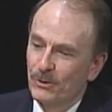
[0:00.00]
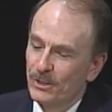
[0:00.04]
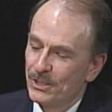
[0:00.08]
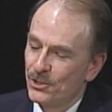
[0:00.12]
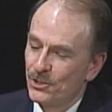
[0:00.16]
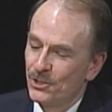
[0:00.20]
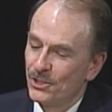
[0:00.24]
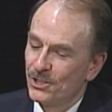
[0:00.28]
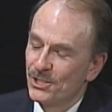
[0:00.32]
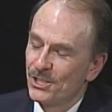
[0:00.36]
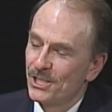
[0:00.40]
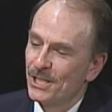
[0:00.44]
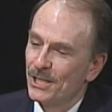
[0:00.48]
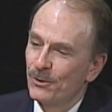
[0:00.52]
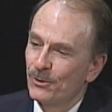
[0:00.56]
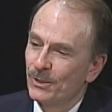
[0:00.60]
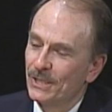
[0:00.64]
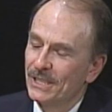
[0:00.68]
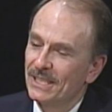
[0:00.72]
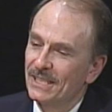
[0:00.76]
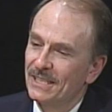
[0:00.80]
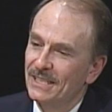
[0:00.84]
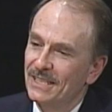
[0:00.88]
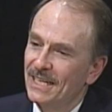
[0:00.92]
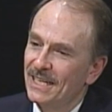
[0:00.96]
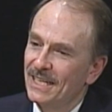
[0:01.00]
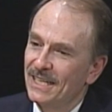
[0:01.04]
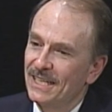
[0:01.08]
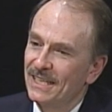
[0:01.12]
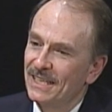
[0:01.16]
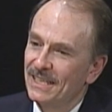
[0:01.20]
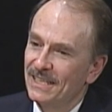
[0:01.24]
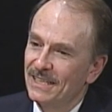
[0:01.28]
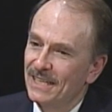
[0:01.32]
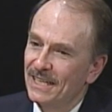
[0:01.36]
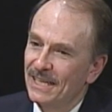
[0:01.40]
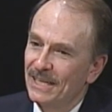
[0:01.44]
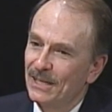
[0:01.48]
just here in
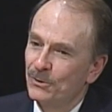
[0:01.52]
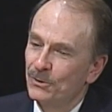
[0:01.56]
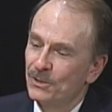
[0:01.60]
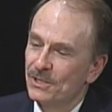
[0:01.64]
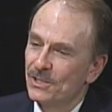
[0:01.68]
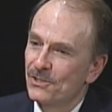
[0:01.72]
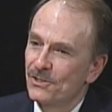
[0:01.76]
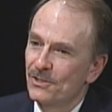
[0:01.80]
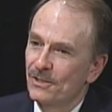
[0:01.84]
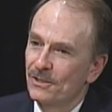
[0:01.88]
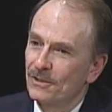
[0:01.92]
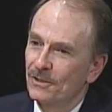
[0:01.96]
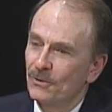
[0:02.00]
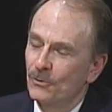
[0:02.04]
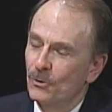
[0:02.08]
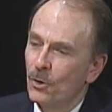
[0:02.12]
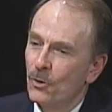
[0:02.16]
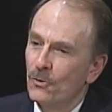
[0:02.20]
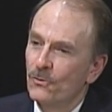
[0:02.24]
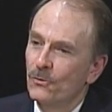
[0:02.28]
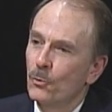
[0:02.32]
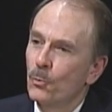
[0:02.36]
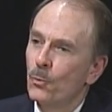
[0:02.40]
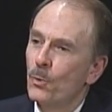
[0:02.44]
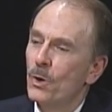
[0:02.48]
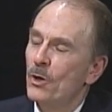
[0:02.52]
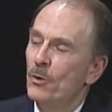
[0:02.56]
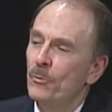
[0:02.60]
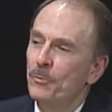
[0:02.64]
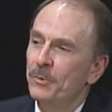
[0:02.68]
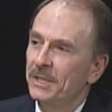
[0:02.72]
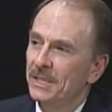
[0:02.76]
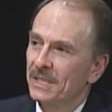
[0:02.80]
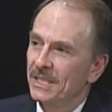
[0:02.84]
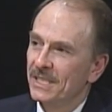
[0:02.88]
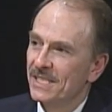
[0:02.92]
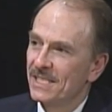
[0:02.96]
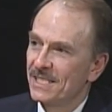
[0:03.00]
Connecticut how it's
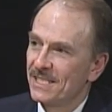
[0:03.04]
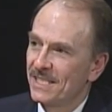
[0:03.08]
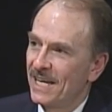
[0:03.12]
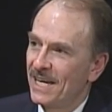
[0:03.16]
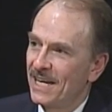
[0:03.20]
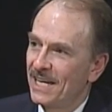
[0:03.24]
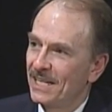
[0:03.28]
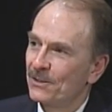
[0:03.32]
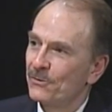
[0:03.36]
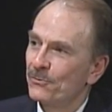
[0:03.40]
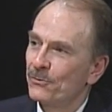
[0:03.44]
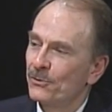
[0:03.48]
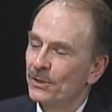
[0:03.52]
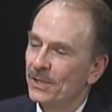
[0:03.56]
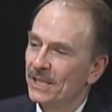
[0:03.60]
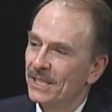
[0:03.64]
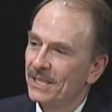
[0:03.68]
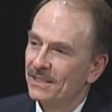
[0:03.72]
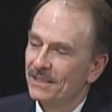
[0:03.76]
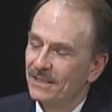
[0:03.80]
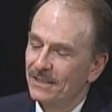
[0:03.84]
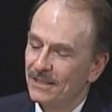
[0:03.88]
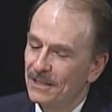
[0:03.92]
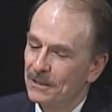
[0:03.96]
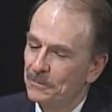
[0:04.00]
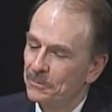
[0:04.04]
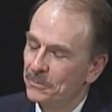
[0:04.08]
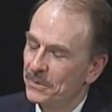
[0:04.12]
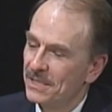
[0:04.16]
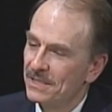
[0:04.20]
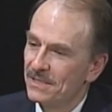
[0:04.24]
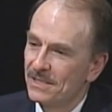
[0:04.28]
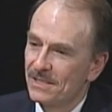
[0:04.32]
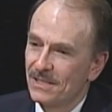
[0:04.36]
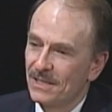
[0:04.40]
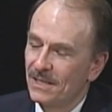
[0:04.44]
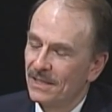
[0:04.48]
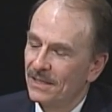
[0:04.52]
overwhelmingly stacked for the
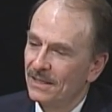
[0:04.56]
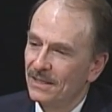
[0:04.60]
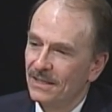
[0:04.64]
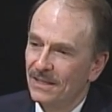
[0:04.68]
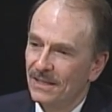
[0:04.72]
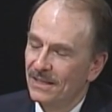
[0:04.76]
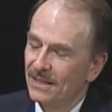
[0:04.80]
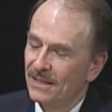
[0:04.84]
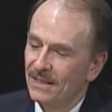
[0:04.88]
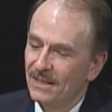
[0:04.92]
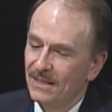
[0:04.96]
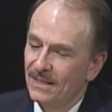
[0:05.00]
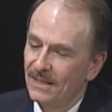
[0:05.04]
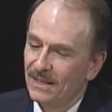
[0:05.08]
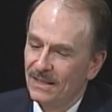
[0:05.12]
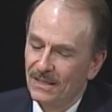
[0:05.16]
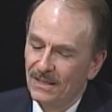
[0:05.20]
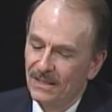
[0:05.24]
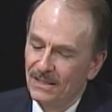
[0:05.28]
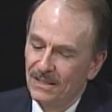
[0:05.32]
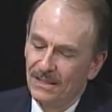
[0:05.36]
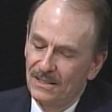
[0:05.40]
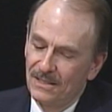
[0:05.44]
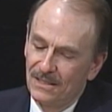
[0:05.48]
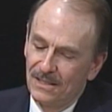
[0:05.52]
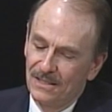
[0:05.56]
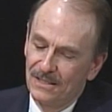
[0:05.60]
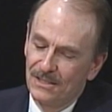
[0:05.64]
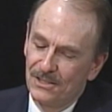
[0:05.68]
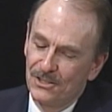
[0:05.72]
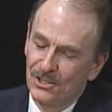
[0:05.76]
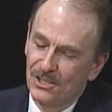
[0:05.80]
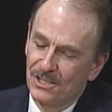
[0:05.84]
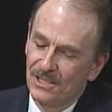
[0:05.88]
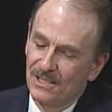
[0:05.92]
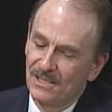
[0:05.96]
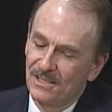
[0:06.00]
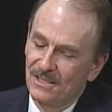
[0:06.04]
incumbents, and it's
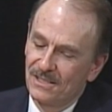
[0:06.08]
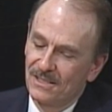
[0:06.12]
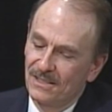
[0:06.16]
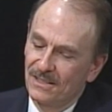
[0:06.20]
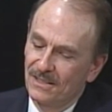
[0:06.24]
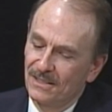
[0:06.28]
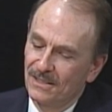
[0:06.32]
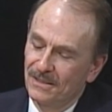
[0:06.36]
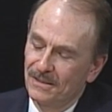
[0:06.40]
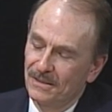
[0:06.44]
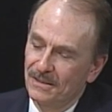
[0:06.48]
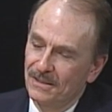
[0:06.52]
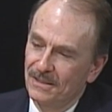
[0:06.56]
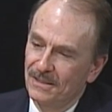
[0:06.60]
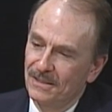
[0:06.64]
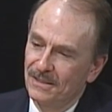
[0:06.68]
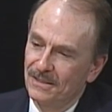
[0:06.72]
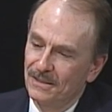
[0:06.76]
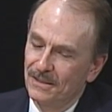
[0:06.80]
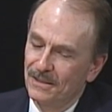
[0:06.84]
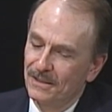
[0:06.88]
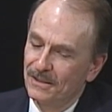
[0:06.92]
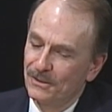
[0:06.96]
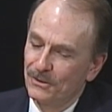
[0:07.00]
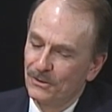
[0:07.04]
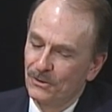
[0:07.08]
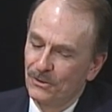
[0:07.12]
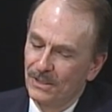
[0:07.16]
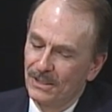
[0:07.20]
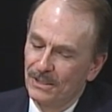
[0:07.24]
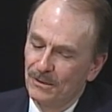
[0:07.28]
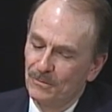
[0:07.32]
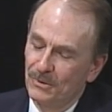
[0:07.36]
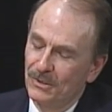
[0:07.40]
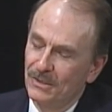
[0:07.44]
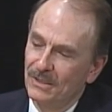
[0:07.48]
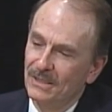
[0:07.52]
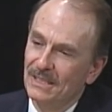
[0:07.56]
just
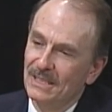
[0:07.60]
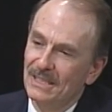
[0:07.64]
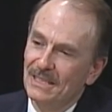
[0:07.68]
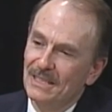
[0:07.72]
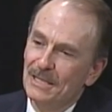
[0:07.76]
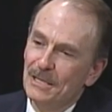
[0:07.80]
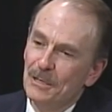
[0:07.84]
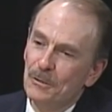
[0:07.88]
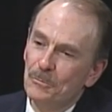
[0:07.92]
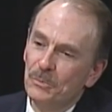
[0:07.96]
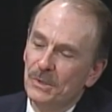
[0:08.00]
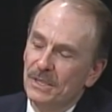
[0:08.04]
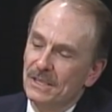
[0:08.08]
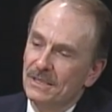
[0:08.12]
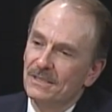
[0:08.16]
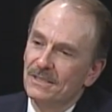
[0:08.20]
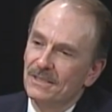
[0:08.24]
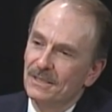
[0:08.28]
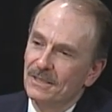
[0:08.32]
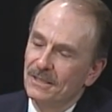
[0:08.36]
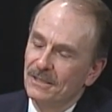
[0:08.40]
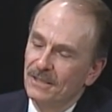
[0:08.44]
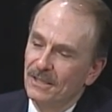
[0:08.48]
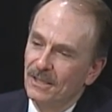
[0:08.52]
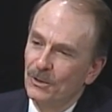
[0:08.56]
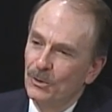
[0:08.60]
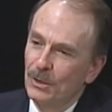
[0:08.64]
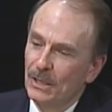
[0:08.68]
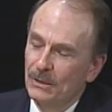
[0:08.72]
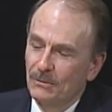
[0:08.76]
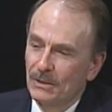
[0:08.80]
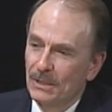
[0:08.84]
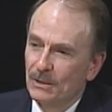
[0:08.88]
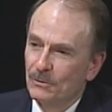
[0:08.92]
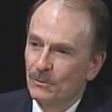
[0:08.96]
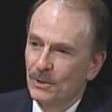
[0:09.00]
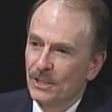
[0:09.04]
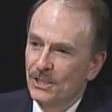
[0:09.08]
incredible. But
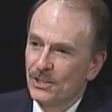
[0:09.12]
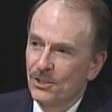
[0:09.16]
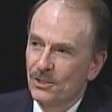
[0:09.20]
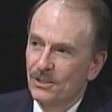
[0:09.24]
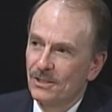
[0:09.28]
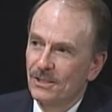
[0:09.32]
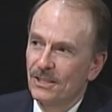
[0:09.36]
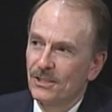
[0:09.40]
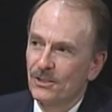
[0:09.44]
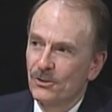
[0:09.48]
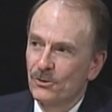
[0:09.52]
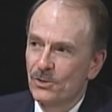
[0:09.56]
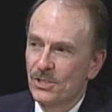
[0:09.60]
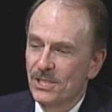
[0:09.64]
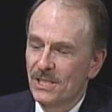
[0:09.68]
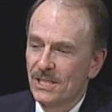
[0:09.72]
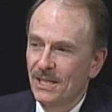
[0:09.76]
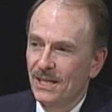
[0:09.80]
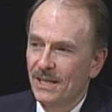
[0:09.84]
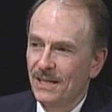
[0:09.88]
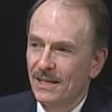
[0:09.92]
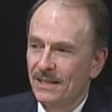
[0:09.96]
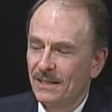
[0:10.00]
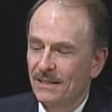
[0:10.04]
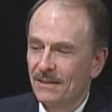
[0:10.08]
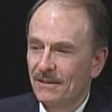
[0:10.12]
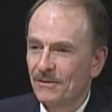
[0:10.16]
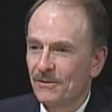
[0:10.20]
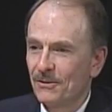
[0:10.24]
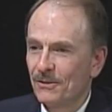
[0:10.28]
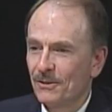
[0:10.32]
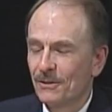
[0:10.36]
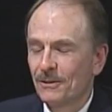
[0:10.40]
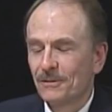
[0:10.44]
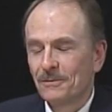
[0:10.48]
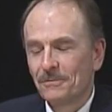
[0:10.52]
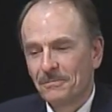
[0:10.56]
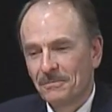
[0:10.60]
I want you to understand
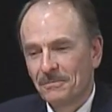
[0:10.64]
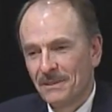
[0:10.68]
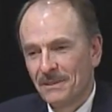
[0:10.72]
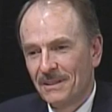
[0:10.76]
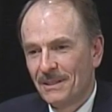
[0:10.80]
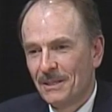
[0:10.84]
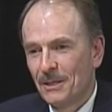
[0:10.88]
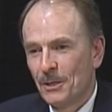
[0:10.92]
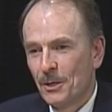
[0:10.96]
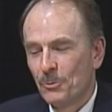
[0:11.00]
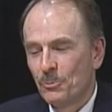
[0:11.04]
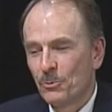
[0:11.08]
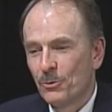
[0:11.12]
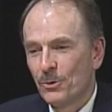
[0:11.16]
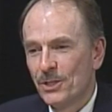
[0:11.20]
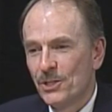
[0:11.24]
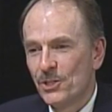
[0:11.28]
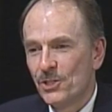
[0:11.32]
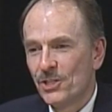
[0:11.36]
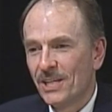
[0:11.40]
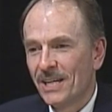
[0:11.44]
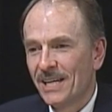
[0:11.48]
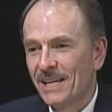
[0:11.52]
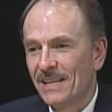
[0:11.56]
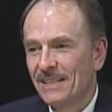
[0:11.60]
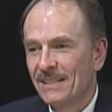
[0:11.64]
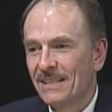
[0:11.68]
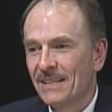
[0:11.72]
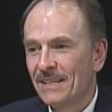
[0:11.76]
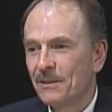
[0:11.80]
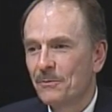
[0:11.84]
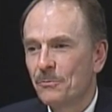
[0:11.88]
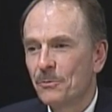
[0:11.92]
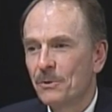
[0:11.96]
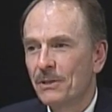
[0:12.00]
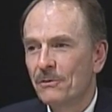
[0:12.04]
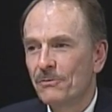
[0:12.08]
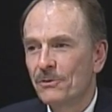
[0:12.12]
or appreciate
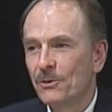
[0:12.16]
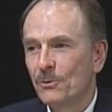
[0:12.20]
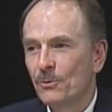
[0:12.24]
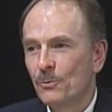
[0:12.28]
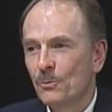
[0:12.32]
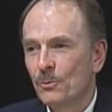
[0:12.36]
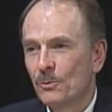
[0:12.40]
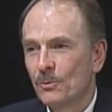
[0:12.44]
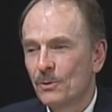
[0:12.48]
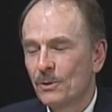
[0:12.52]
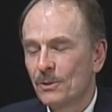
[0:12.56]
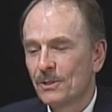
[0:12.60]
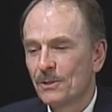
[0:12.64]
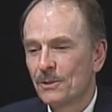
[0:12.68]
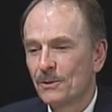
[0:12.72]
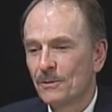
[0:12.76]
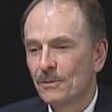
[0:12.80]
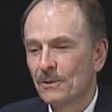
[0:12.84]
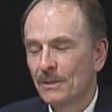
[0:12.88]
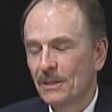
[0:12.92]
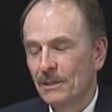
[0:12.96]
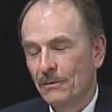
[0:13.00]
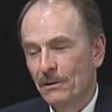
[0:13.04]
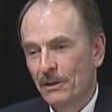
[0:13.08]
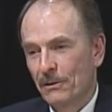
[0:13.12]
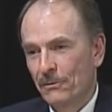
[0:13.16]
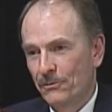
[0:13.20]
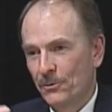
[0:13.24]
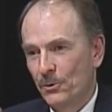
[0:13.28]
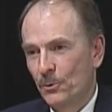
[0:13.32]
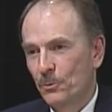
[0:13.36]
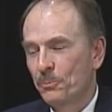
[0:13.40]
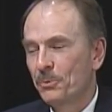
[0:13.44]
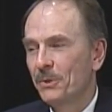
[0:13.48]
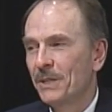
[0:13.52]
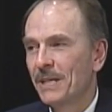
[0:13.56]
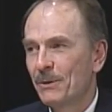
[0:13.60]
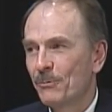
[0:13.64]
that if
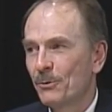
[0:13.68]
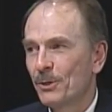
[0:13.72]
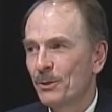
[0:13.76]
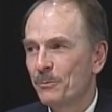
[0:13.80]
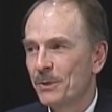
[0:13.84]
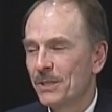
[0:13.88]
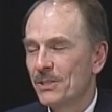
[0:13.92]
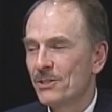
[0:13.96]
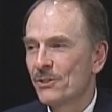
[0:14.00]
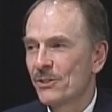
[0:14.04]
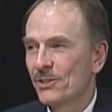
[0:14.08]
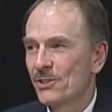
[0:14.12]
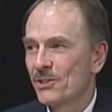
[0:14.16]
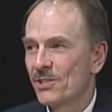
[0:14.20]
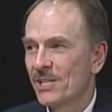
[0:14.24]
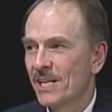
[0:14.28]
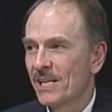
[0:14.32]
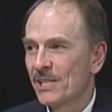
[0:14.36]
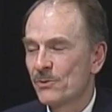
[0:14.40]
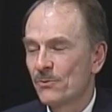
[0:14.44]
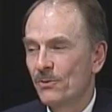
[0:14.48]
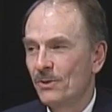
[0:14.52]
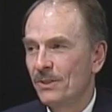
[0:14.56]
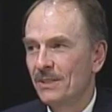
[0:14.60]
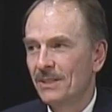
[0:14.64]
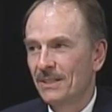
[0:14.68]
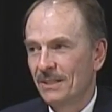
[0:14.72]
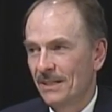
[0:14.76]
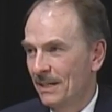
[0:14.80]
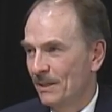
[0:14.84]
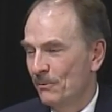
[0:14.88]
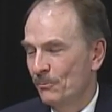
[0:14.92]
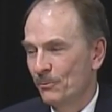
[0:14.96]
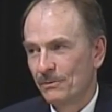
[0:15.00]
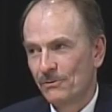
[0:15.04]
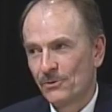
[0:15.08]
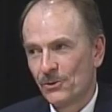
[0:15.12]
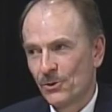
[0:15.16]
your plan were to be successful, and
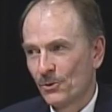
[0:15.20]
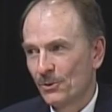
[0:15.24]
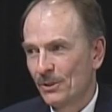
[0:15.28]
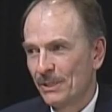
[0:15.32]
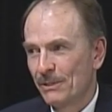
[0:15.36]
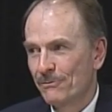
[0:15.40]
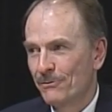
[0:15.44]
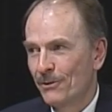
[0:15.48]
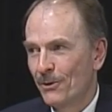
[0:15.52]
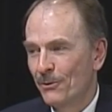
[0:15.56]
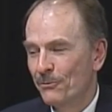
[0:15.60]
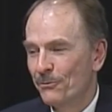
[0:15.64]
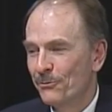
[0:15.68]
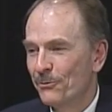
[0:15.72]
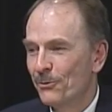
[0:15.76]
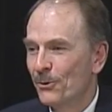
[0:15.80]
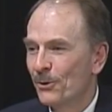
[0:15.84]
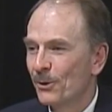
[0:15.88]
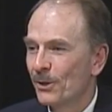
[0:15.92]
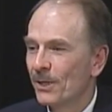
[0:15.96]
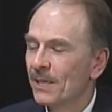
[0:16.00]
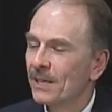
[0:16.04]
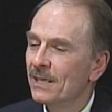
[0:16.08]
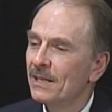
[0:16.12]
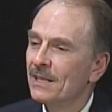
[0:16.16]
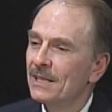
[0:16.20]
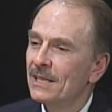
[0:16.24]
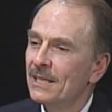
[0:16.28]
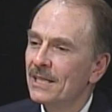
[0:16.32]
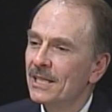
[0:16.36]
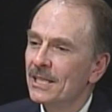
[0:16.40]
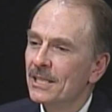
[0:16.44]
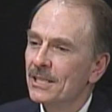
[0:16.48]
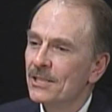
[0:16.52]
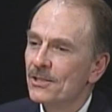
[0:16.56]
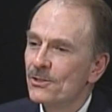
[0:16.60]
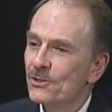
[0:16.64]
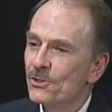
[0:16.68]
I would certainly vote for it,
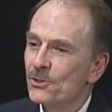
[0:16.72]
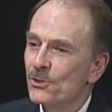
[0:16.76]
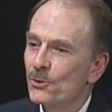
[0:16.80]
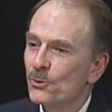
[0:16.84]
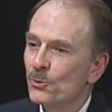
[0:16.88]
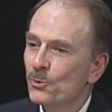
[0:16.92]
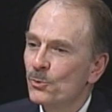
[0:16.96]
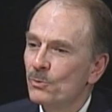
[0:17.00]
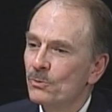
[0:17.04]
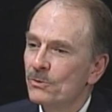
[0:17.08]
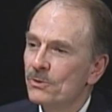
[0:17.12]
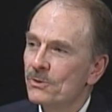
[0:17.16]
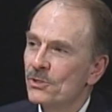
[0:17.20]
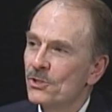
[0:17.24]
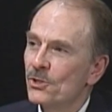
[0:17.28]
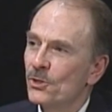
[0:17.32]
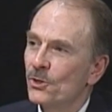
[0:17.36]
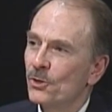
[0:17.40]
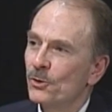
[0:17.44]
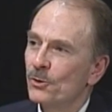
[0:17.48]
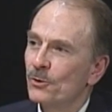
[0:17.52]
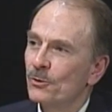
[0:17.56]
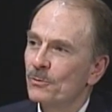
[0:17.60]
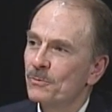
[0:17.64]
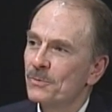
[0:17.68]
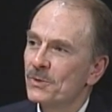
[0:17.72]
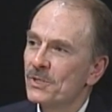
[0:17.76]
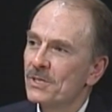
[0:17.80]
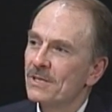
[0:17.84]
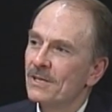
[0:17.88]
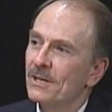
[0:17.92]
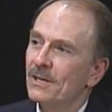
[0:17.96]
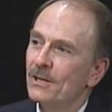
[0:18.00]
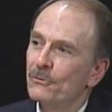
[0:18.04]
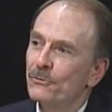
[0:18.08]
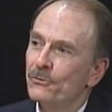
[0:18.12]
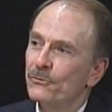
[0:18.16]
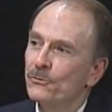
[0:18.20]
2 terms
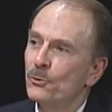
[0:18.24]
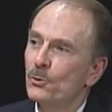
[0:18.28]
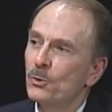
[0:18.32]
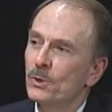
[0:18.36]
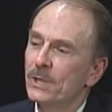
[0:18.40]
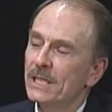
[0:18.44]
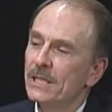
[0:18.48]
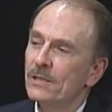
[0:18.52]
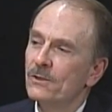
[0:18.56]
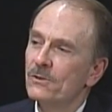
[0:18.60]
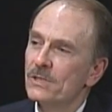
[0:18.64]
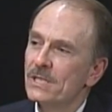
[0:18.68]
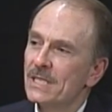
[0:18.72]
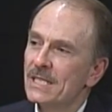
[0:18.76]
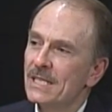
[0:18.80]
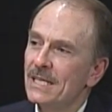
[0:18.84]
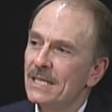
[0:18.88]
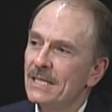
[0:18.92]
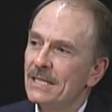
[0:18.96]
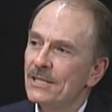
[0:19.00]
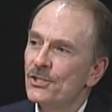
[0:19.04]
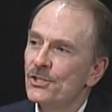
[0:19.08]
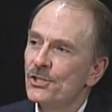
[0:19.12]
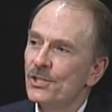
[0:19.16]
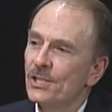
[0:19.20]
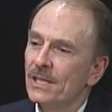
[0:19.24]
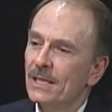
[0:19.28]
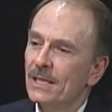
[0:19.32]
of 4 years each,